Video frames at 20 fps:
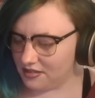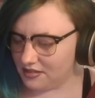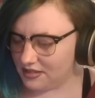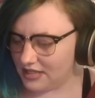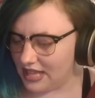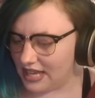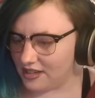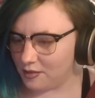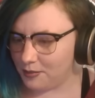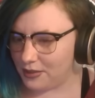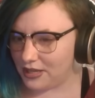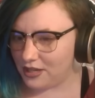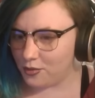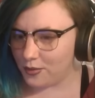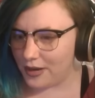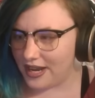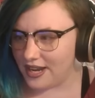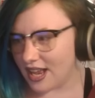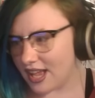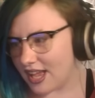That'll be
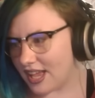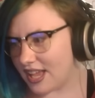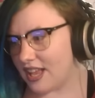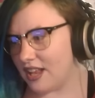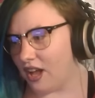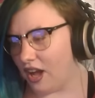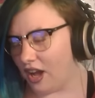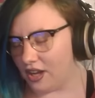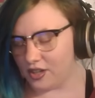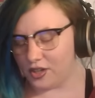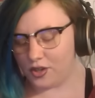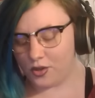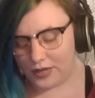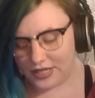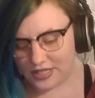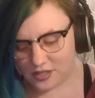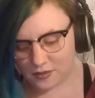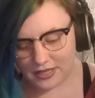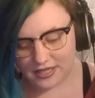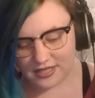great. On
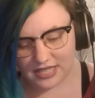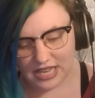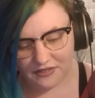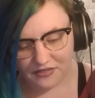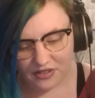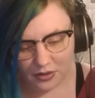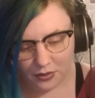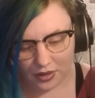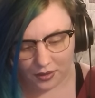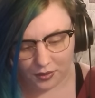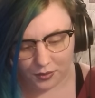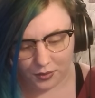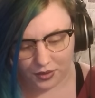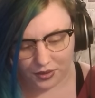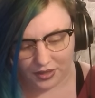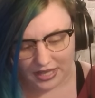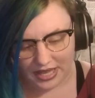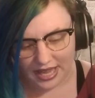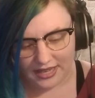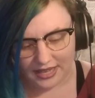Christmas, everyone will
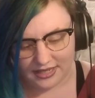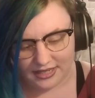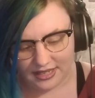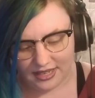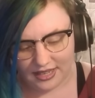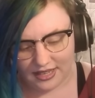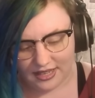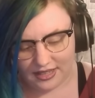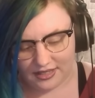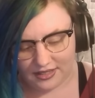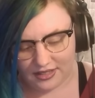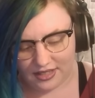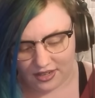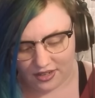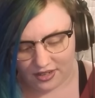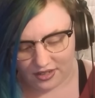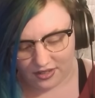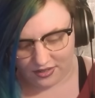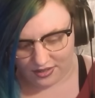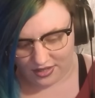get
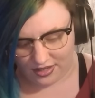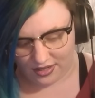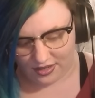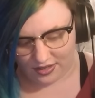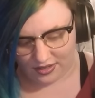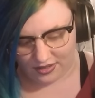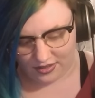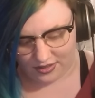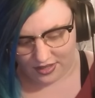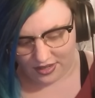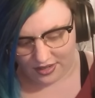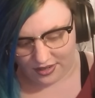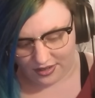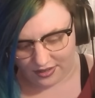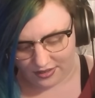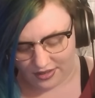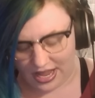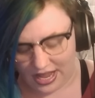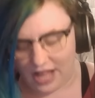their